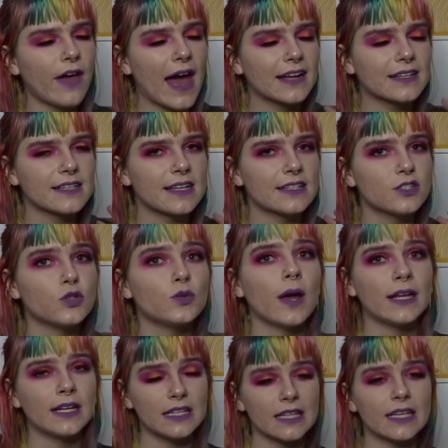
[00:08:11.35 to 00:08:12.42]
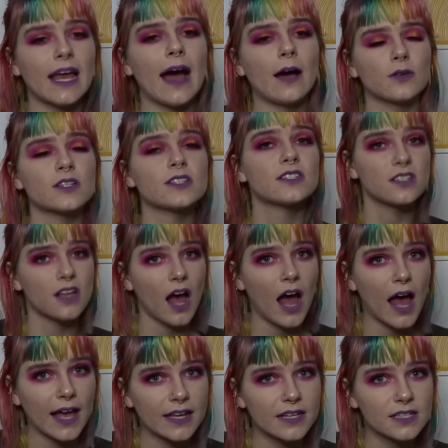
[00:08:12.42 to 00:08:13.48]
access to anything
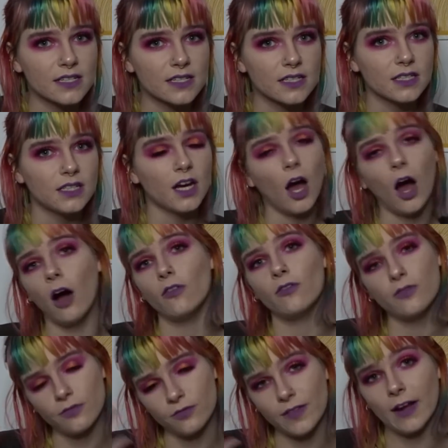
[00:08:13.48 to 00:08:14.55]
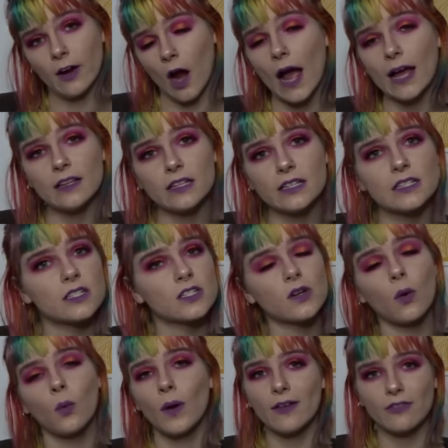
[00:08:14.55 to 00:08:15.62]
outside of their island, we're